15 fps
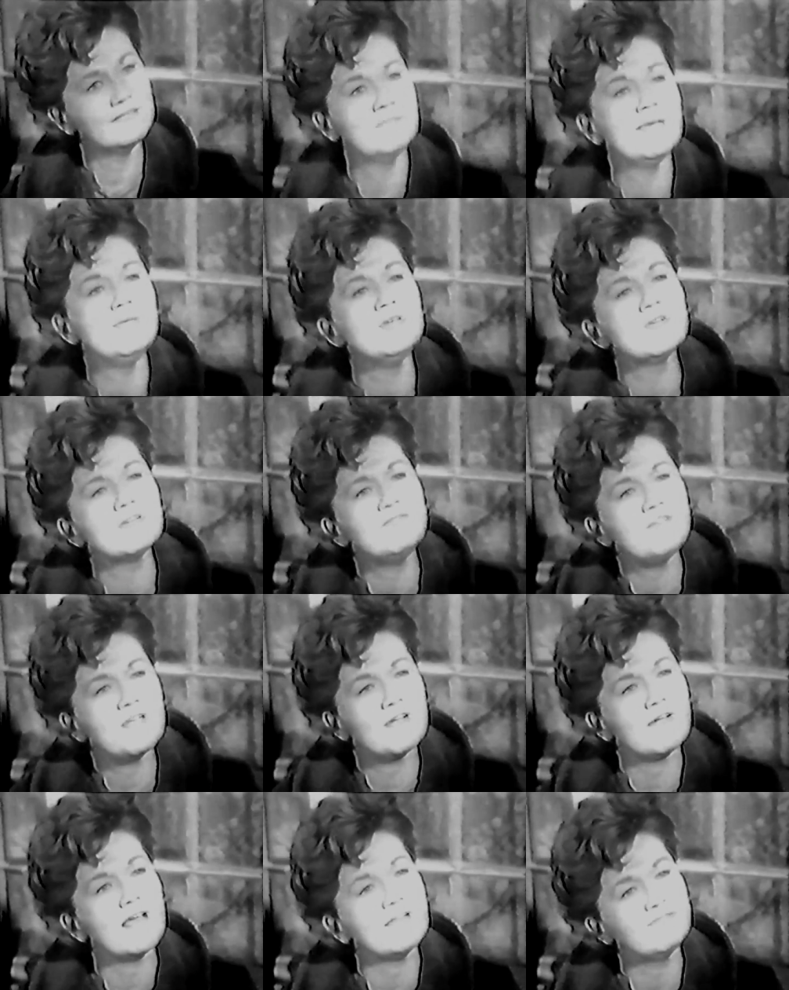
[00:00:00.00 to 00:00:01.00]
Maybe you can
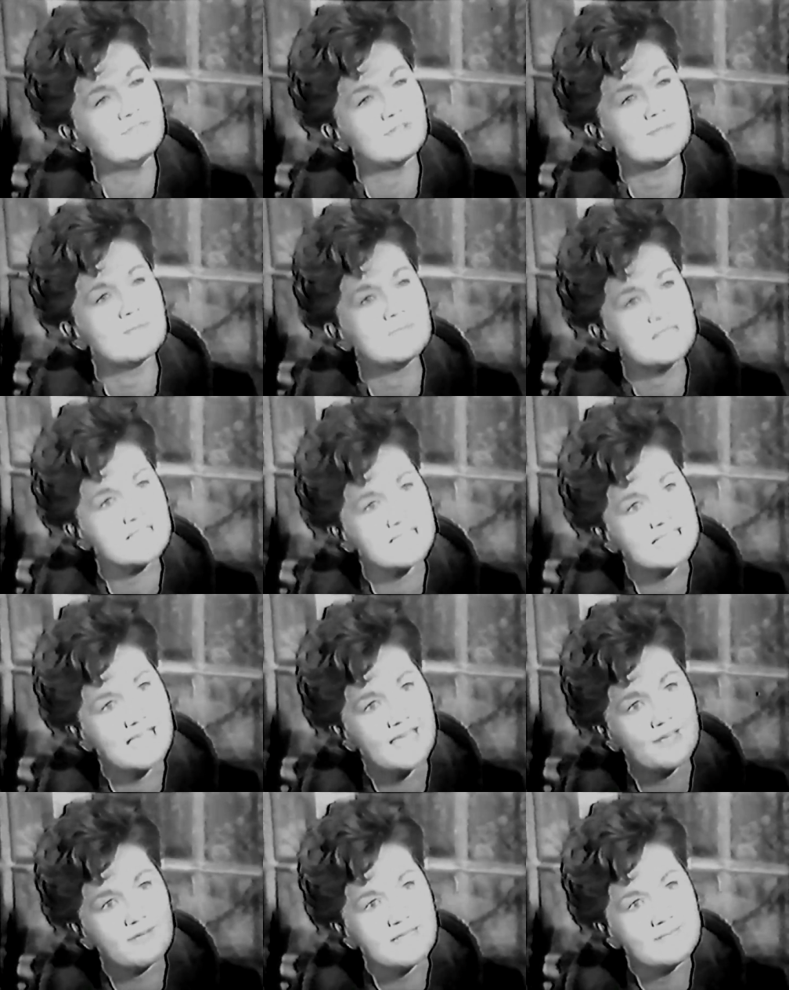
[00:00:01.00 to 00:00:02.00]
figure it out for me, Mr.
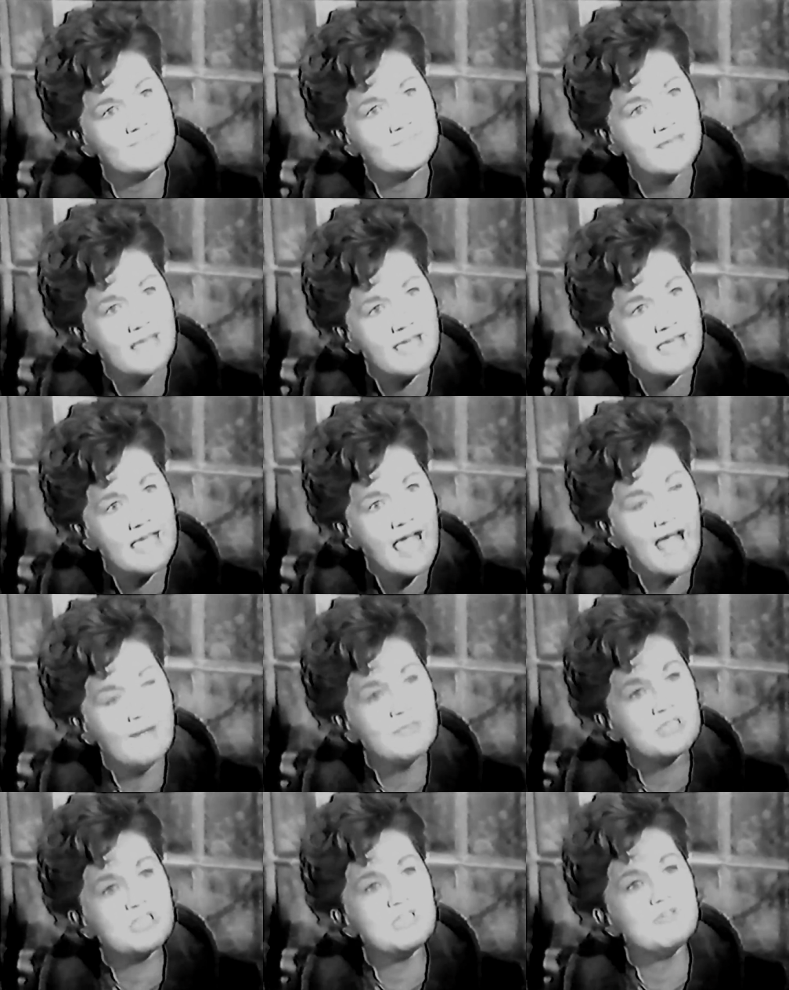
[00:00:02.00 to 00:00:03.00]
Slattery.
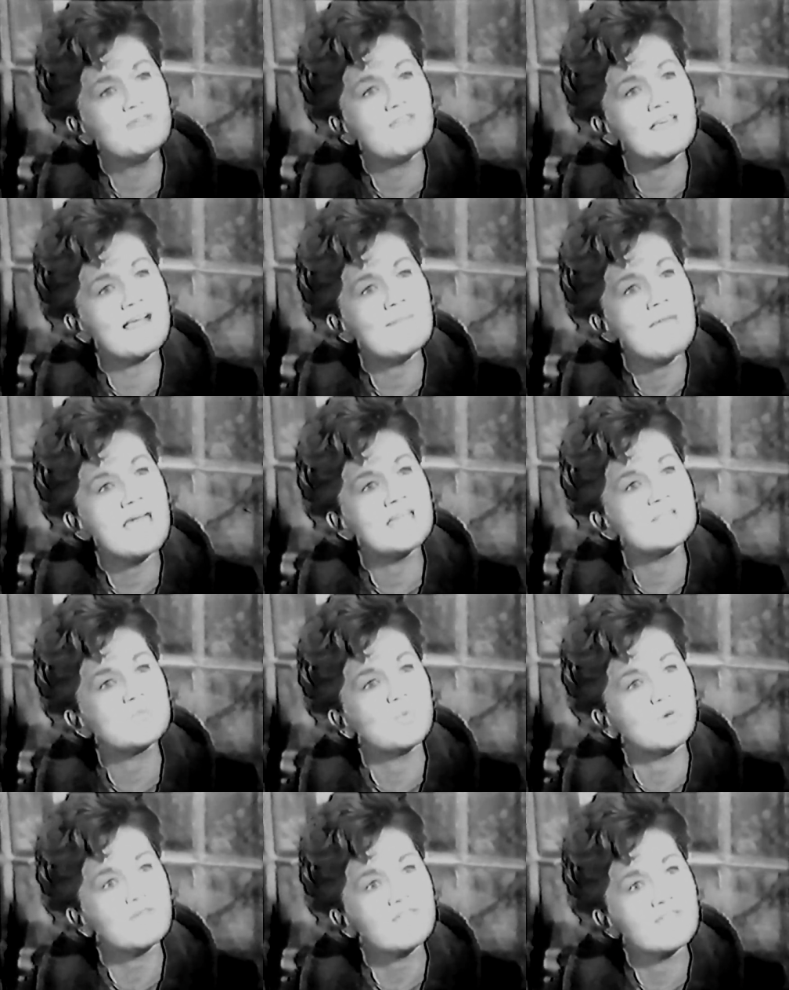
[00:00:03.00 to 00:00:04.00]
How much do you think a man
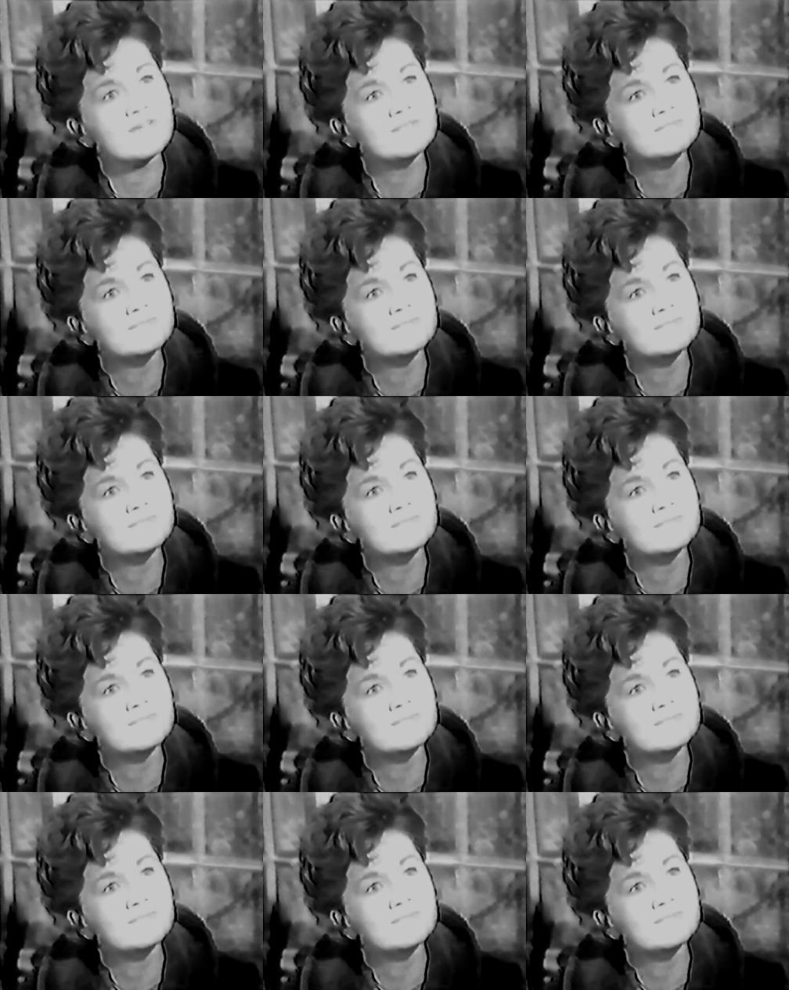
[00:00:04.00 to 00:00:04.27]
is worth?